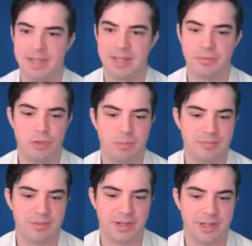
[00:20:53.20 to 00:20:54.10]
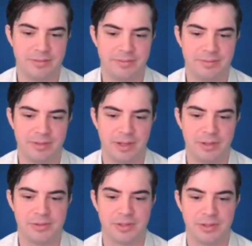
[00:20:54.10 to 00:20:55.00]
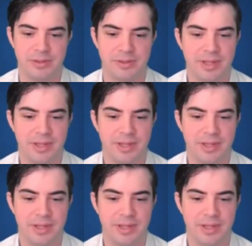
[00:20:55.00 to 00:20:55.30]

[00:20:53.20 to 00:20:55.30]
PM2.5, ozone,